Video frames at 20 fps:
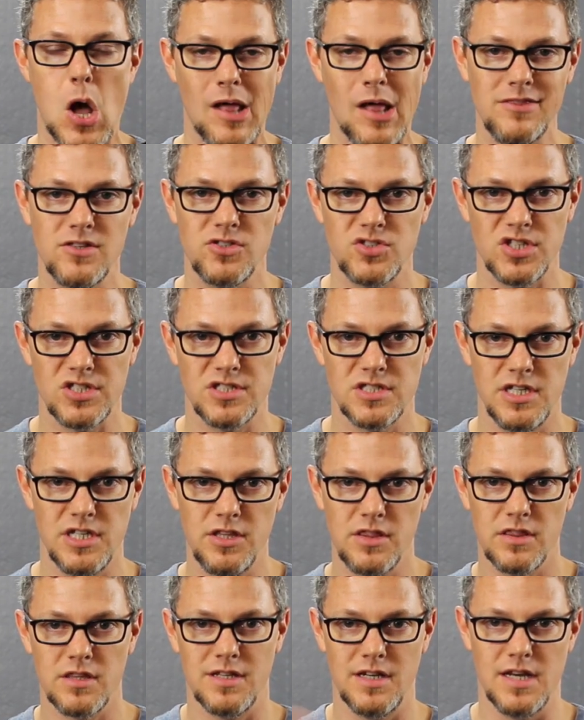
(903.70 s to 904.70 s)
on the
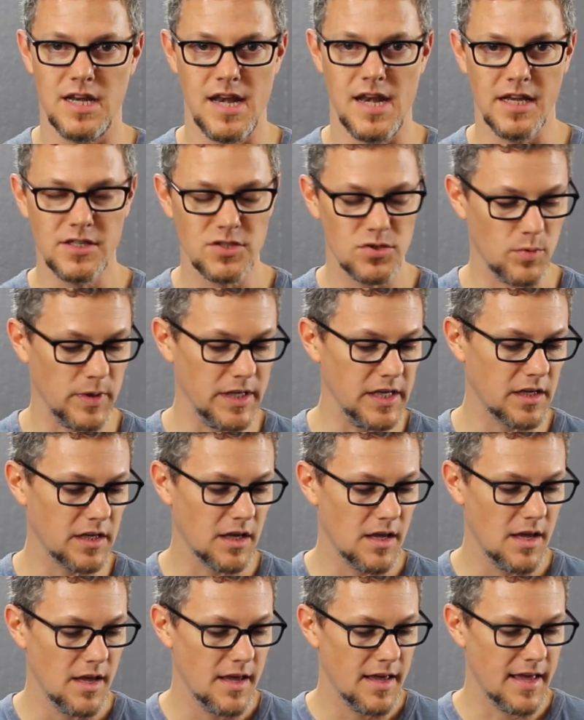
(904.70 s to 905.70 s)
16th next week.
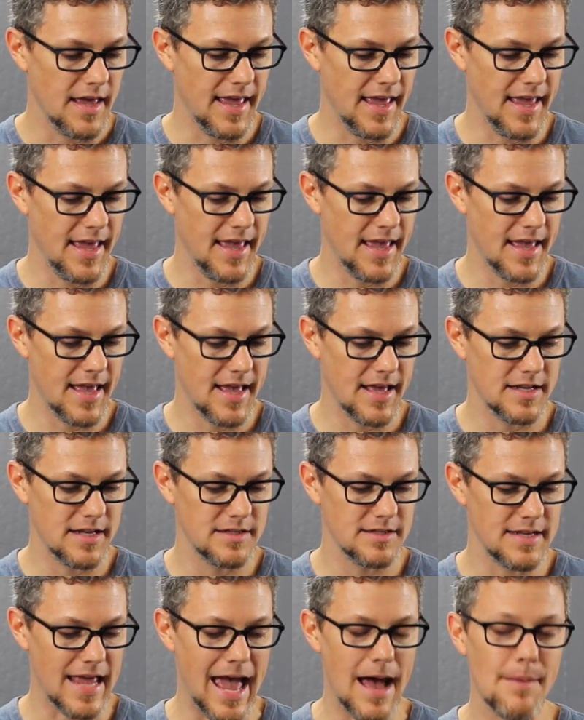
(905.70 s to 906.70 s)

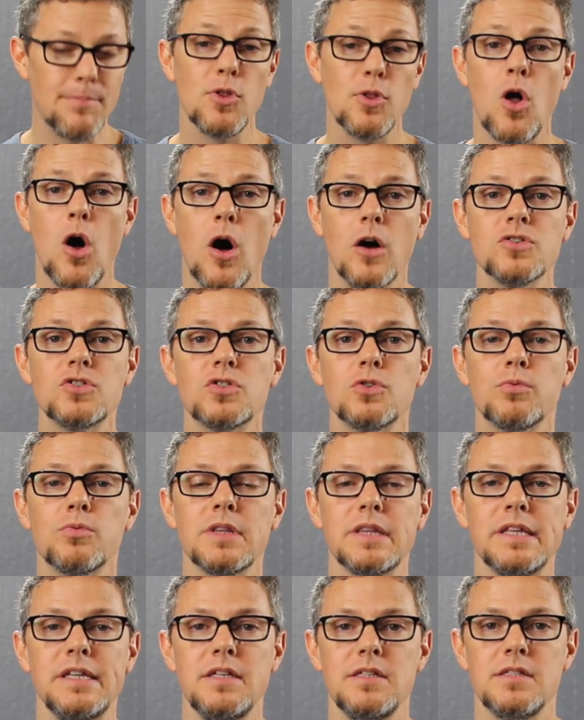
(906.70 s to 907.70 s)
And Apple also
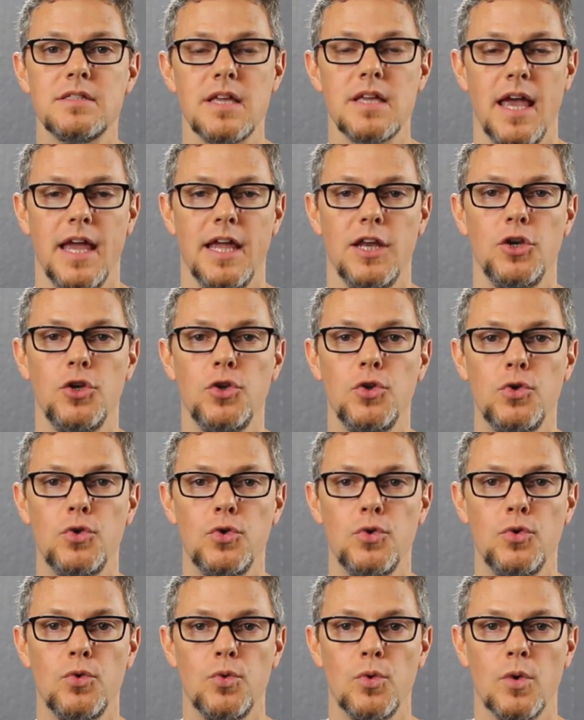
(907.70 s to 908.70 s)
released a
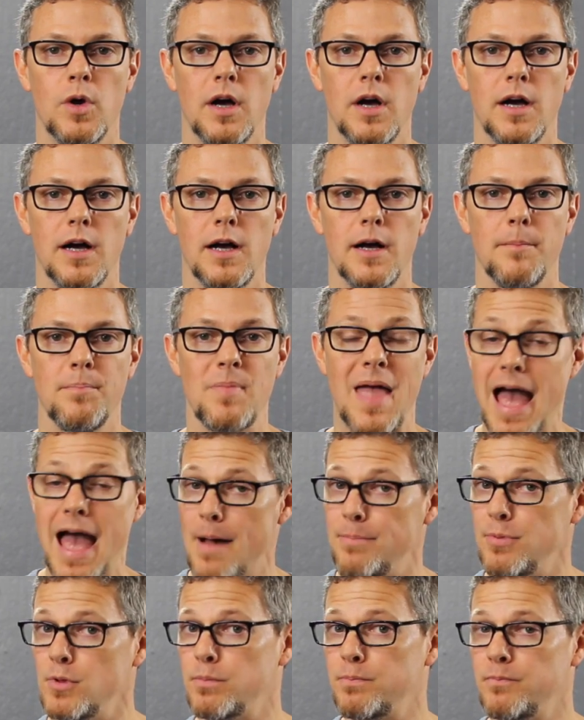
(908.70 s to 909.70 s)
new
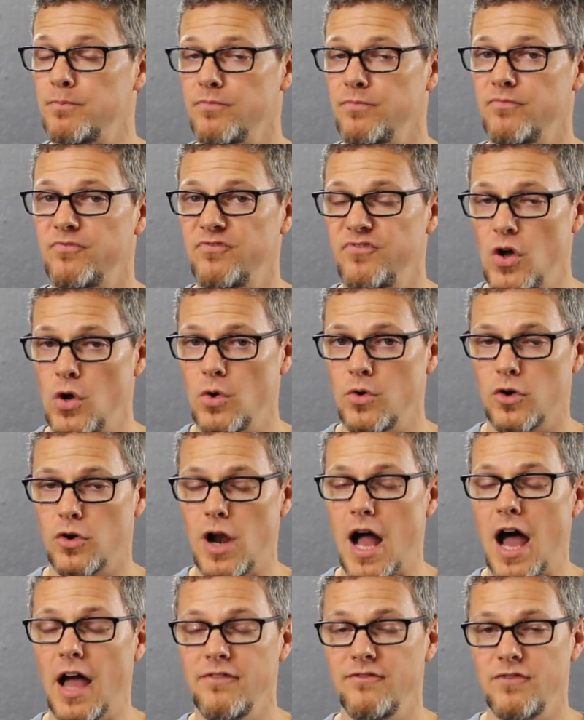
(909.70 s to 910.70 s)
Apple phone
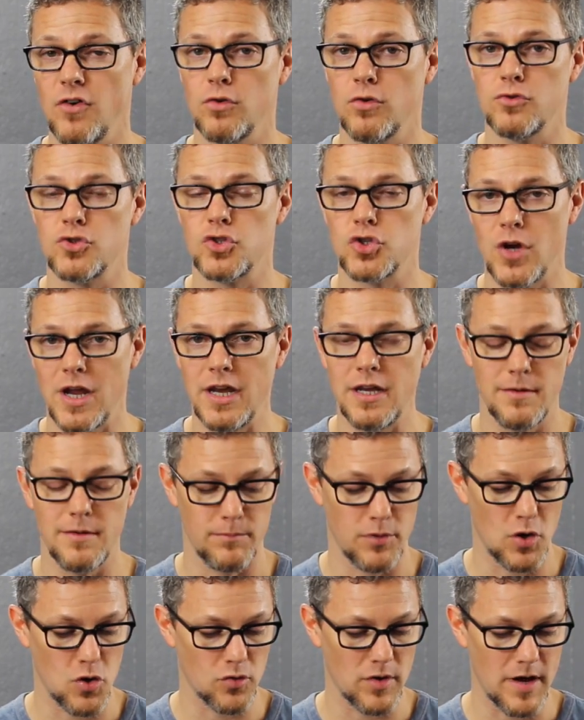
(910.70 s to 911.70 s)
or iPhone
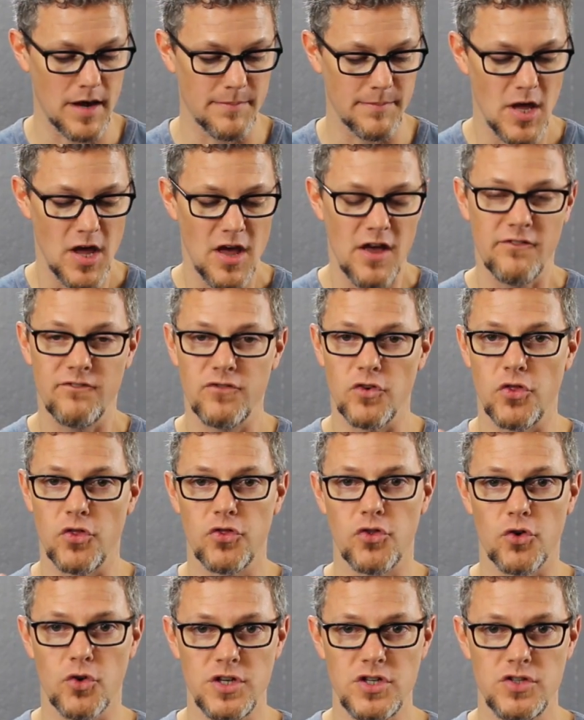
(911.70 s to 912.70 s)
trade-in program for
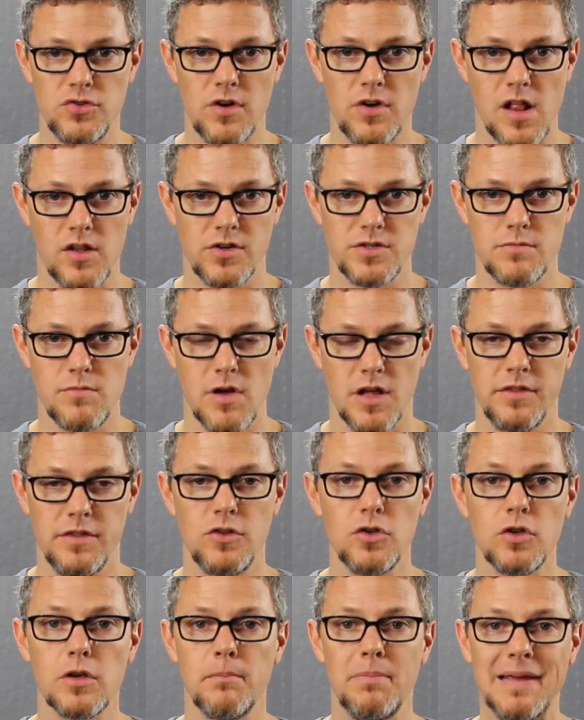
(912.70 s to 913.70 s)
$32 a
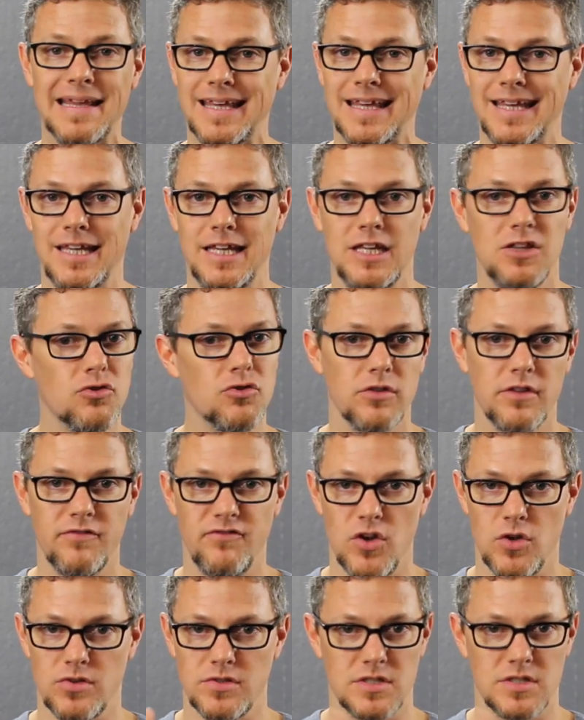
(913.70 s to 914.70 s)
month. You can pick either of the
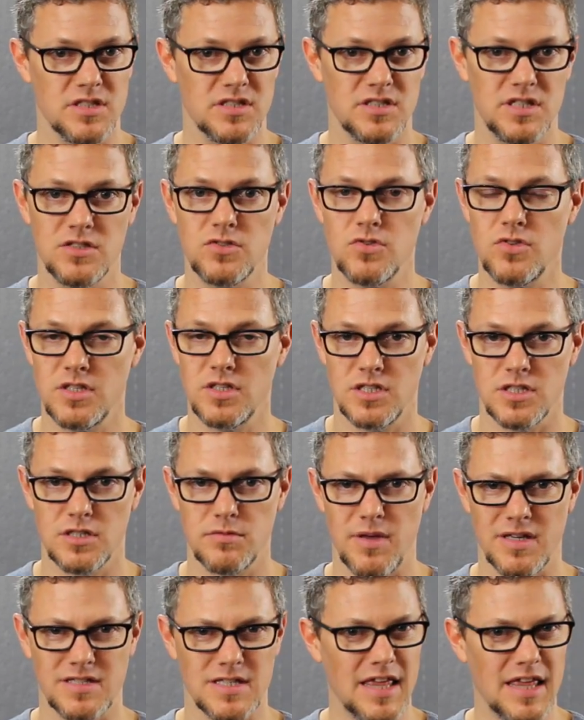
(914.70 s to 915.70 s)
phones, the 6 or the 6
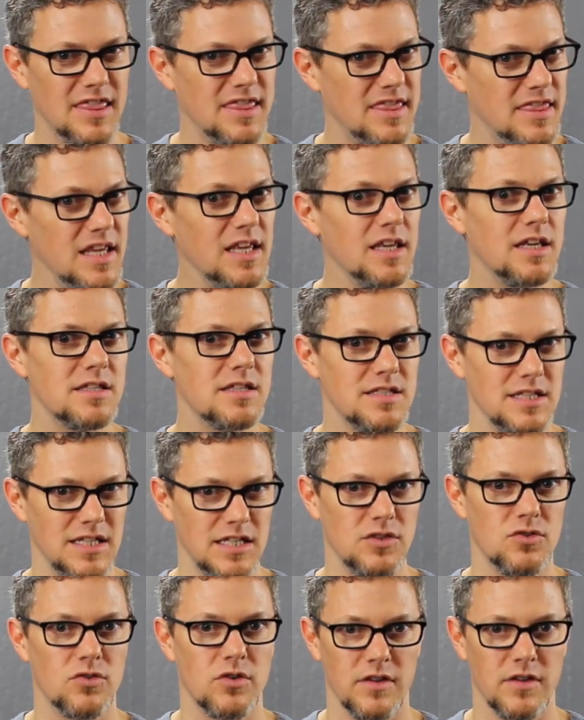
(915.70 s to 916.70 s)
Plus. I think it's
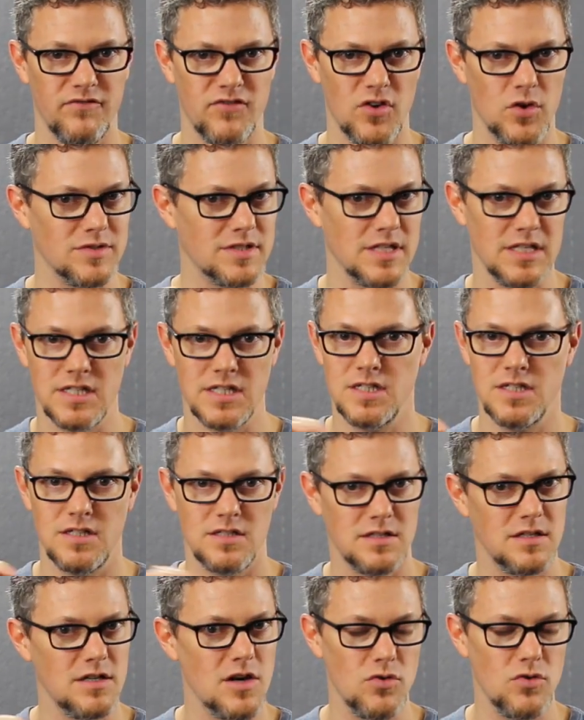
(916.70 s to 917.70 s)
either of the phones. They
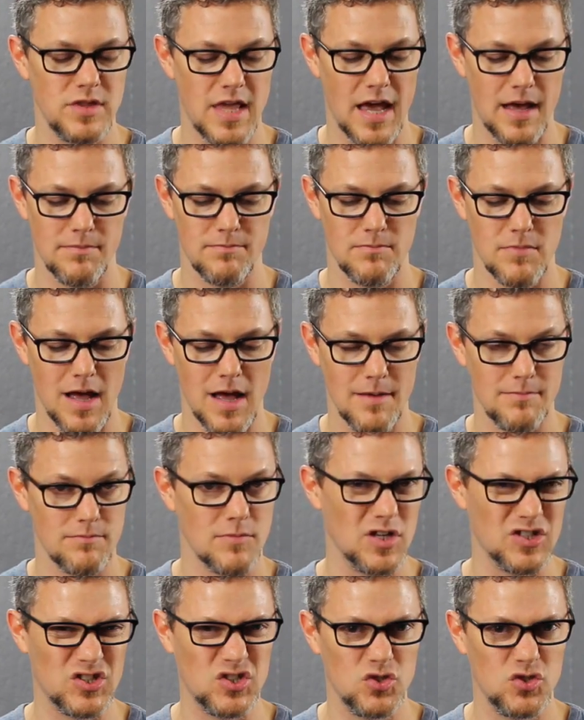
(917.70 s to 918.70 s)
didn't denote that.
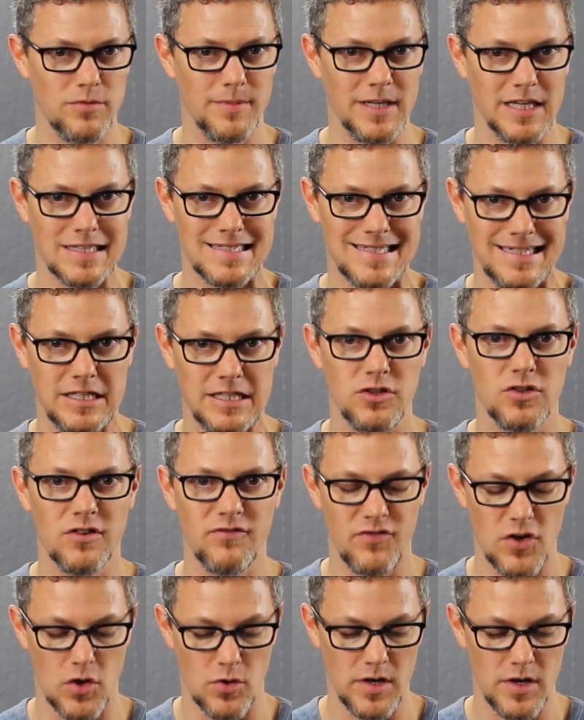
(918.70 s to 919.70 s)
I'm assuming it's either
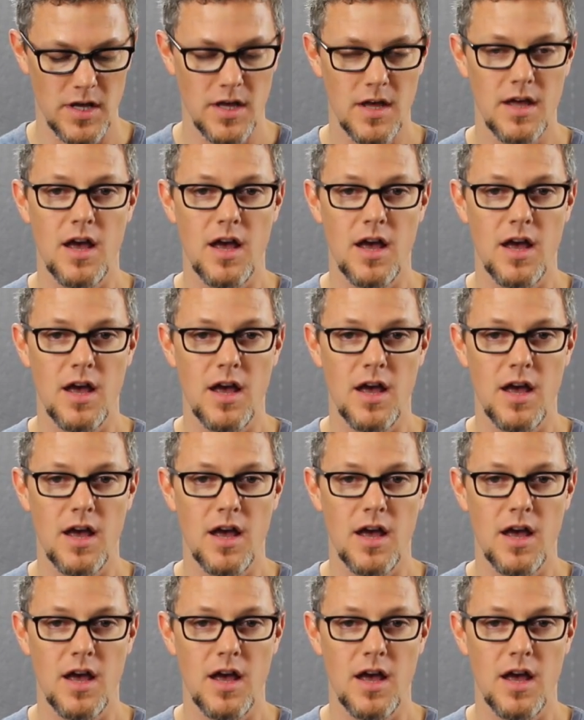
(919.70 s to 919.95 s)
phone.